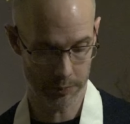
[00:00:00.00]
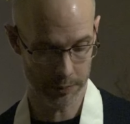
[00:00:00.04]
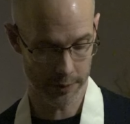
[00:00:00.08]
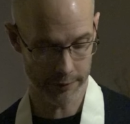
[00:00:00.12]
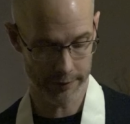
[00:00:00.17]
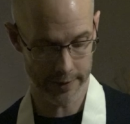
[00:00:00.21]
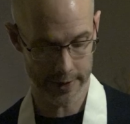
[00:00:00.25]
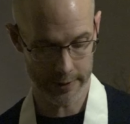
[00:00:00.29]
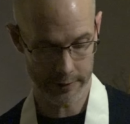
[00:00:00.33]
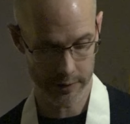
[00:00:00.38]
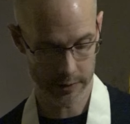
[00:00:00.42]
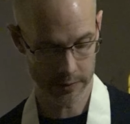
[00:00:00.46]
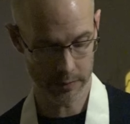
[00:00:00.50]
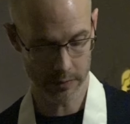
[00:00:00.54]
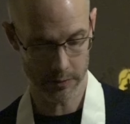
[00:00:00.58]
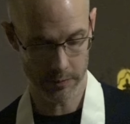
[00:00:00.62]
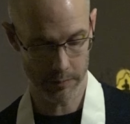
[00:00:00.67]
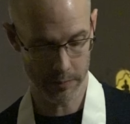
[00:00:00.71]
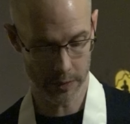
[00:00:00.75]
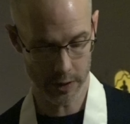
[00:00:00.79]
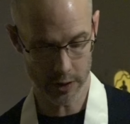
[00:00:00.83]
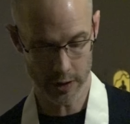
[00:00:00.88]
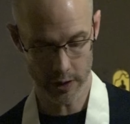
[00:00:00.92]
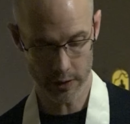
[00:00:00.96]
Professor
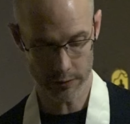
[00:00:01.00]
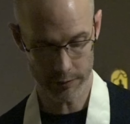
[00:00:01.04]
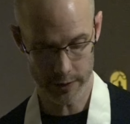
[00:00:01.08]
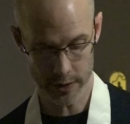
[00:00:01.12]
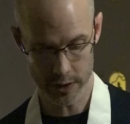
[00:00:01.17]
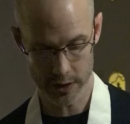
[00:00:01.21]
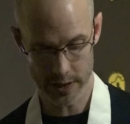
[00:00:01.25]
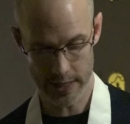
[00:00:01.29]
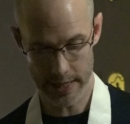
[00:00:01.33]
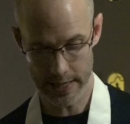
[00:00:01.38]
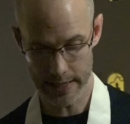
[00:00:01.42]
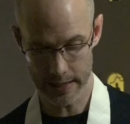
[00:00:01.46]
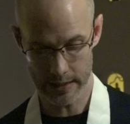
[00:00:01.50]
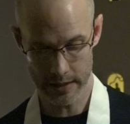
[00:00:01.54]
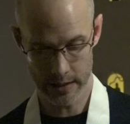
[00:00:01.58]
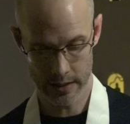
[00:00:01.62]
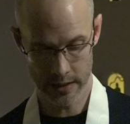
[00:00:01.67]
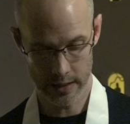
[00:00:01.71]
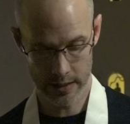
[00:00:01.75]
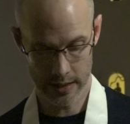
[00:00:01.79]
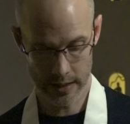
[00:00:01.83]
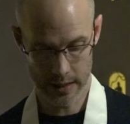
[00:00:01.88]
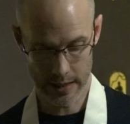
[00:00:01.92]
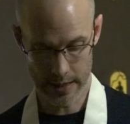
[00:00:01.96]
McGilchrist saying
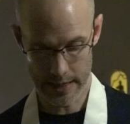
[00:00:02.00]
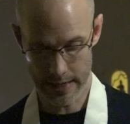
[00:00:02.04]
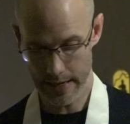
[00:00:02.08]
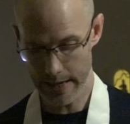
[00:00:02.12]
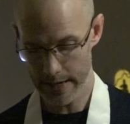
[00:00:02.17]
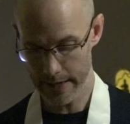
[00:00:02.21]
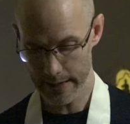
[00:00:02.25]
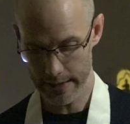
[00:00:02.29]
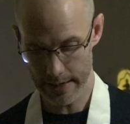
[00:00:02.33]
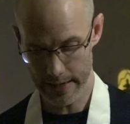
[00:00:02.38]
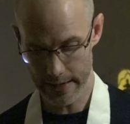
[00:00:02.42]
uh,